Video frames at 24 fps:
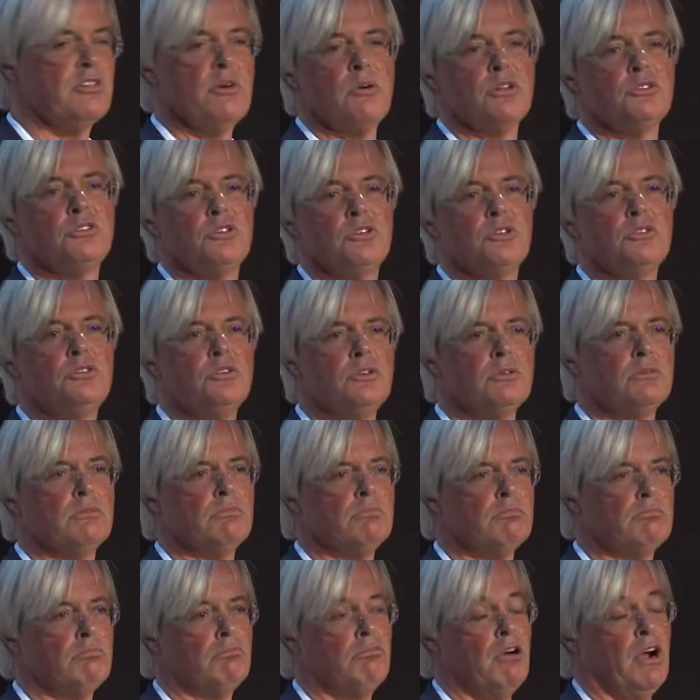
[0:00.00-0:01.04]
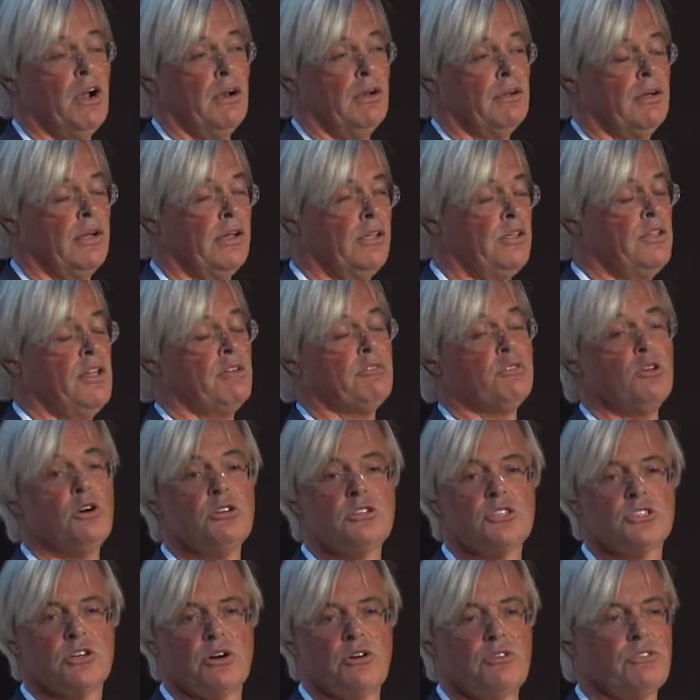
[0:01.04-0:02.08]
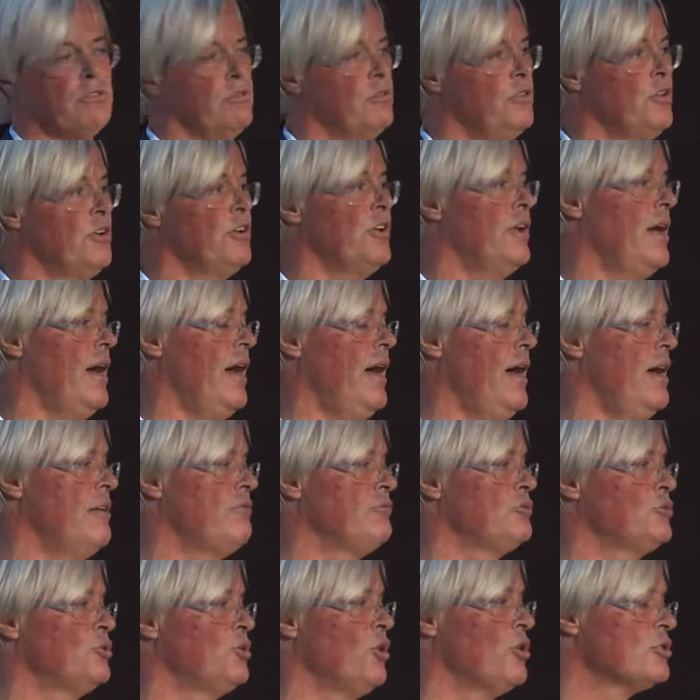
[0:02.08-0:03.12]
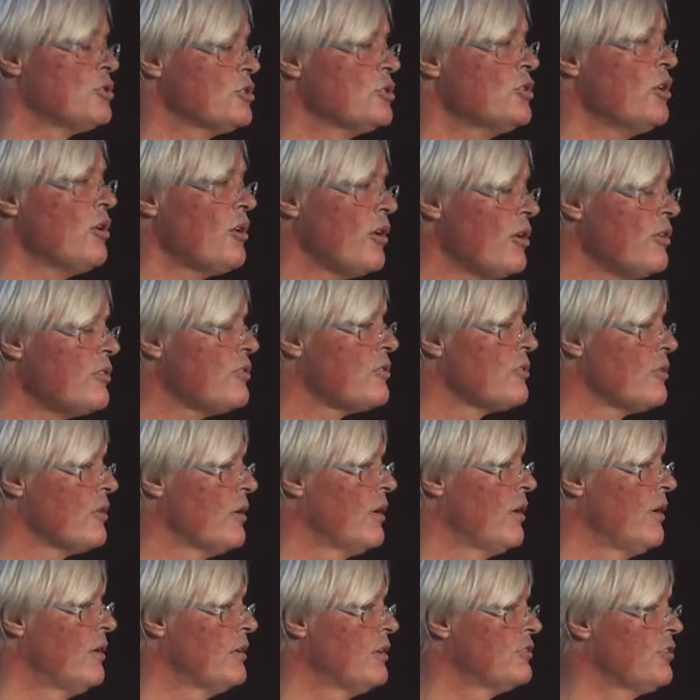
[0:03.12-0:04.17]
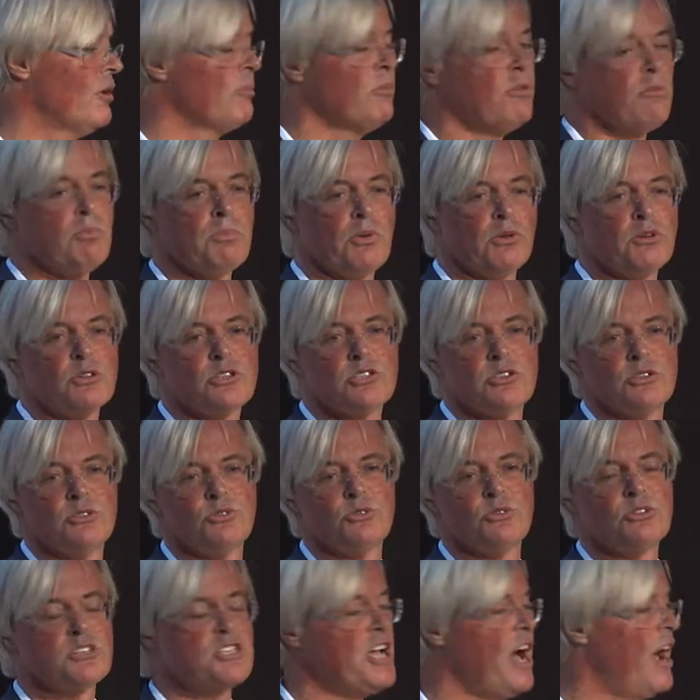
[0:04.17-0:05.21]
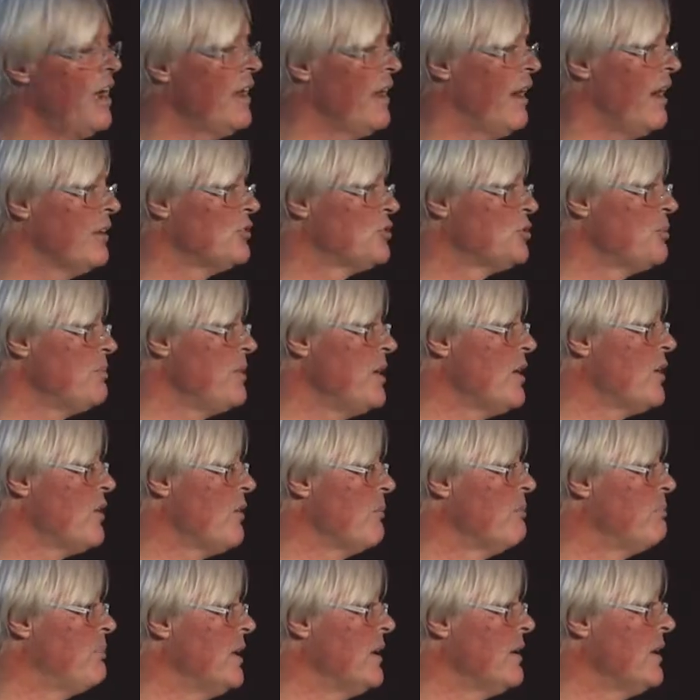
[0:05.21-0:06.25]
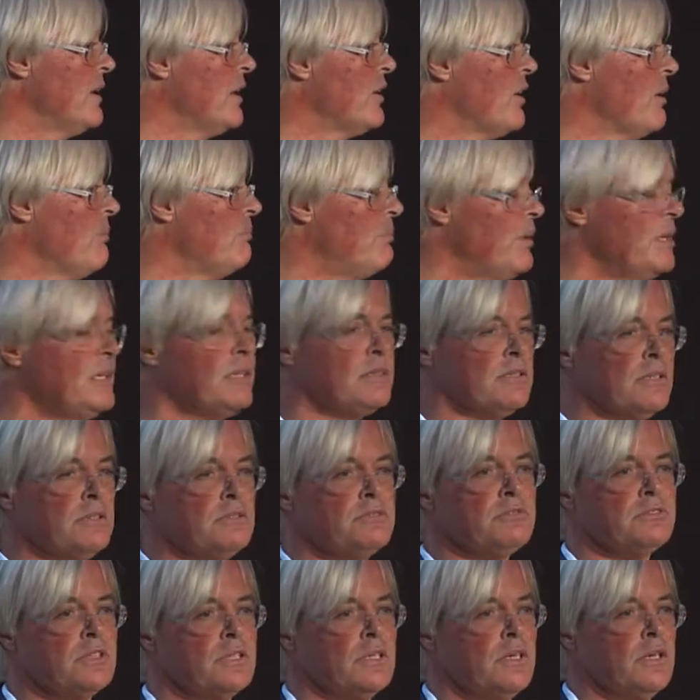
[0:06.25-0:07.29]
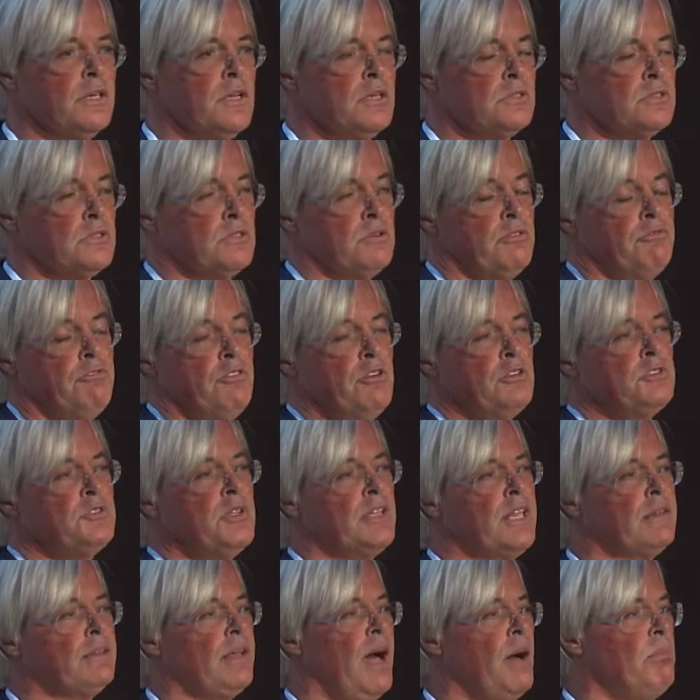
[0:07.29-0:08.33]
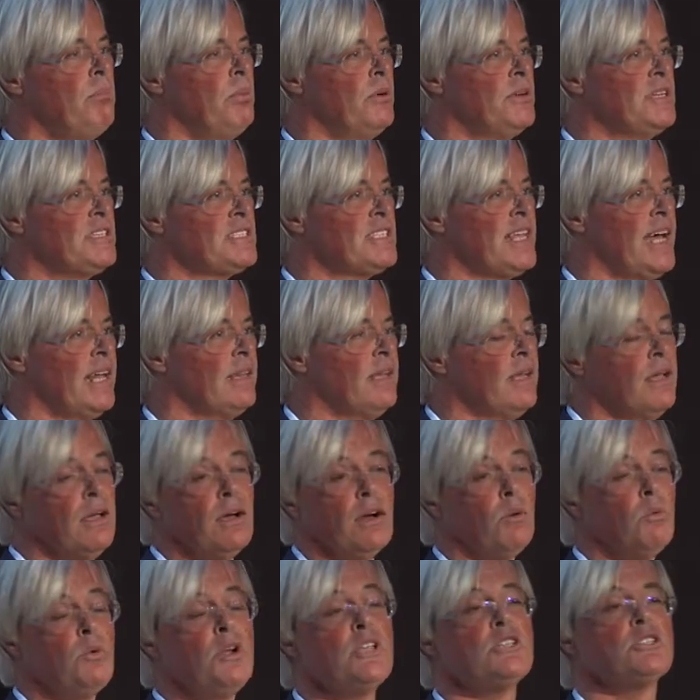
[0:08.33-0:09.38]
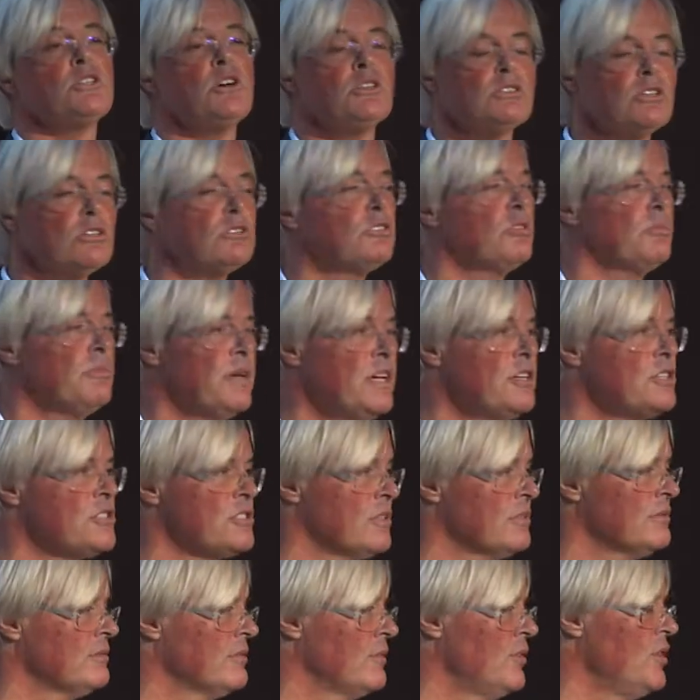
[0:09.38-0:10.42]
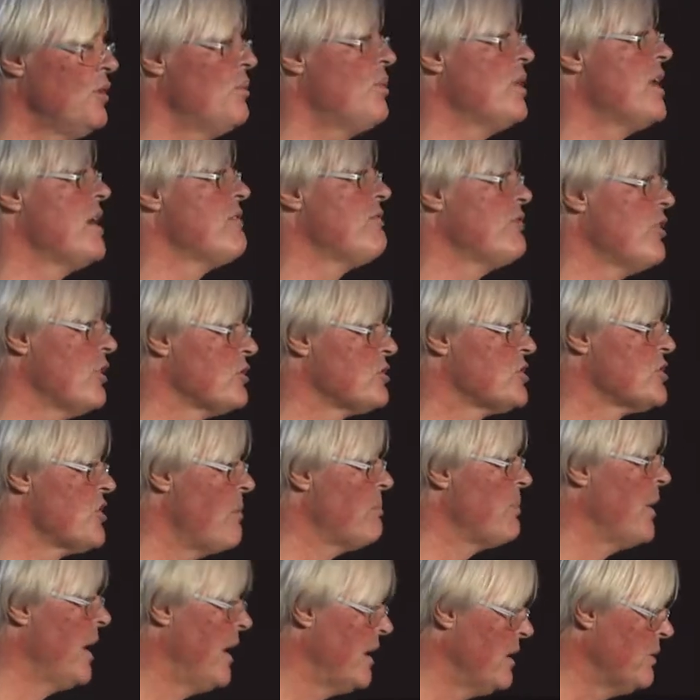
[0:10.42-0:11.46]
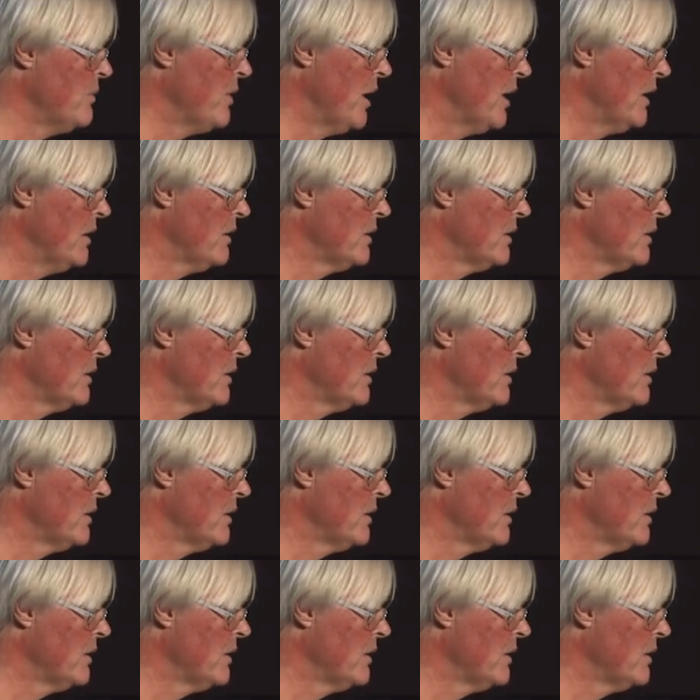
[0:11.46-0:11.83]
what do? Well, you have no choice. You're going to have to outsource some of the production to China to be competitive. So the first thing that happened is that without automation, you will have lost job anyway.